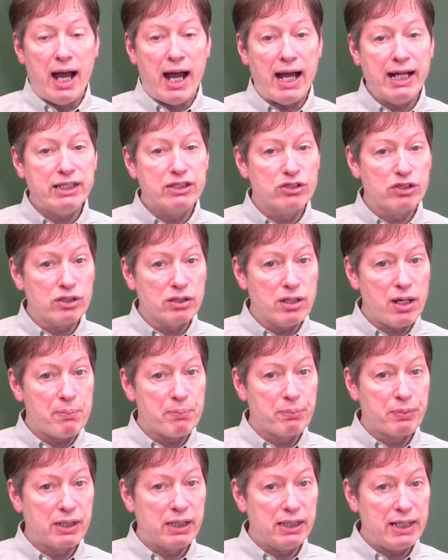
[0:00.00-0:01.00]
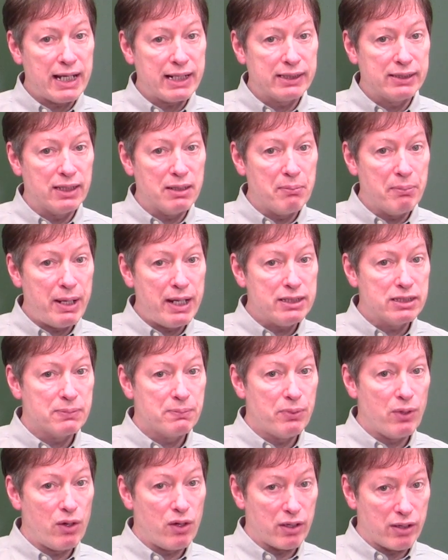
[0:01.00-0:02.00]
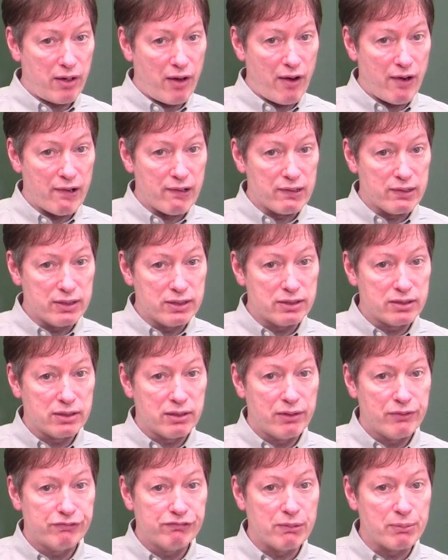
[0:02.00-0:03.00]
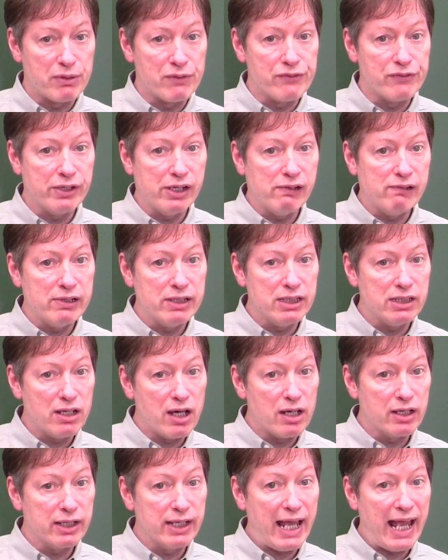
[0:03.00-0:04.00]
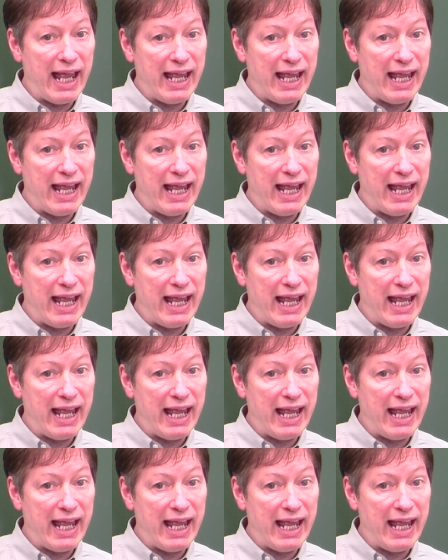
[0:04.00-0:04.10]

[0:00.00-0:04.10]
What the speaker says: I took up collecting baseball cards from a very young